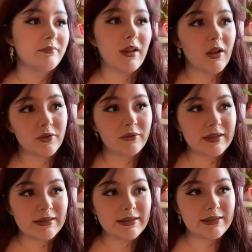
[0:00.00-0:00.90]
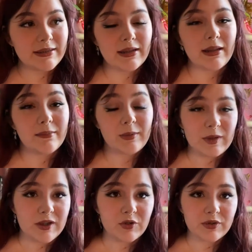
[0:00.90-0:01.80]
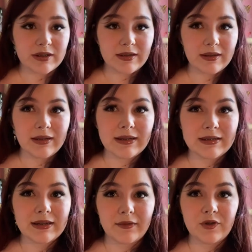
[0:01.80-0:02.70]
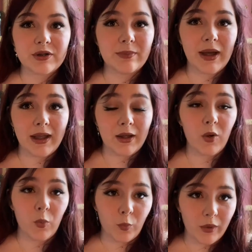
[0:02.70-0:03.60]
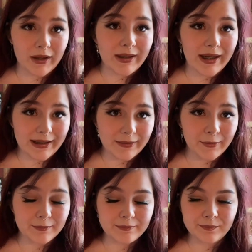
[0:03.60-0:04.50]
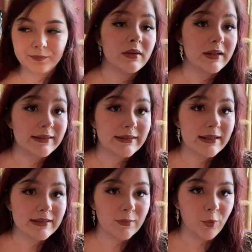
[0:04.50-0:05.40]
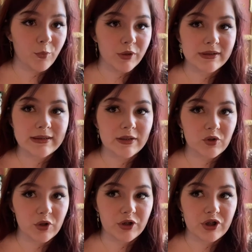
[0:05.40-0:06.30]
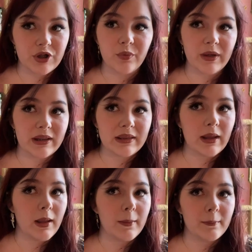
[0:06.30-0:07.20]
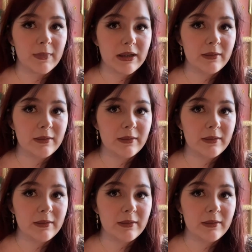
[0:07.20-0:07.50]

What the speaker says: other listings that they may be interested in instead of just buying one item. Let's say someone wants a scrunchie with Minnie